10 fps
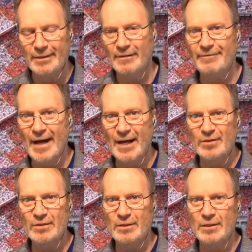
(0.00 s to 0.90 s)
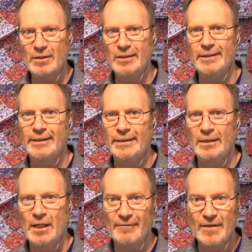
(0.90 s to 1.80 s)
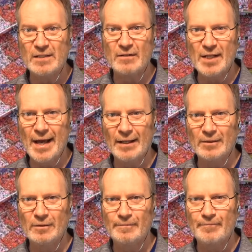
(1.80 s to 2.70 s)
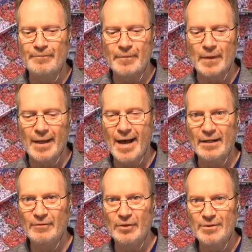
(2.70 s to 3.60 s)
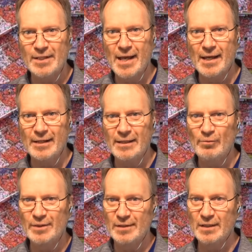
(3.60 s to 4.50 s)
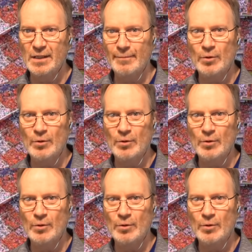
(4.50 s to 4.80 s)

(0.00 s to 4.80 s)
the five star offensive tackle out of Louisiana. He was the number